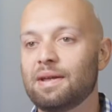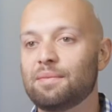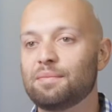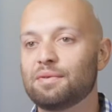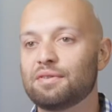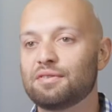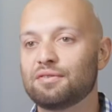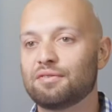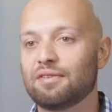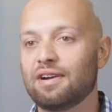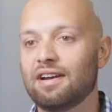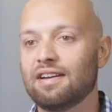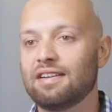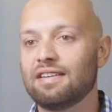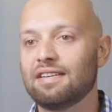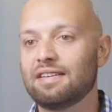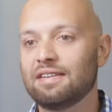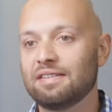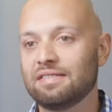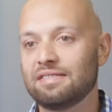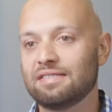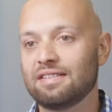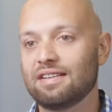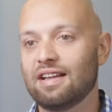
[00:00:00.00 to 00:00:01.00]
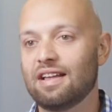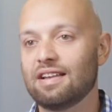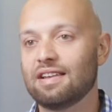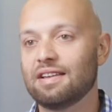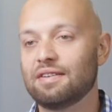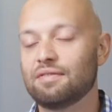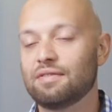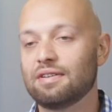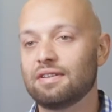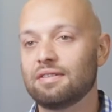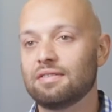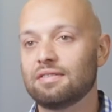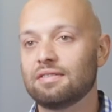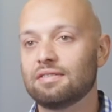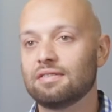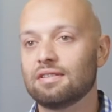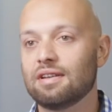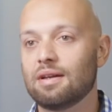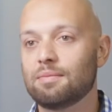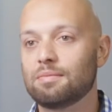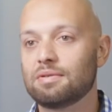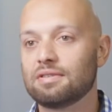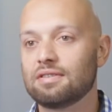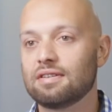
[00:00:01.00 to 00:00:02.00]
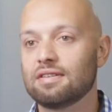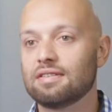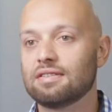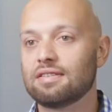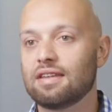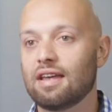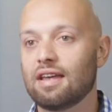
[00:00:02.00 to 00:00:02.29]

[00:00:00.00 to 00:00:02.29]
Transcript: name is Randy. I live in Lumberton,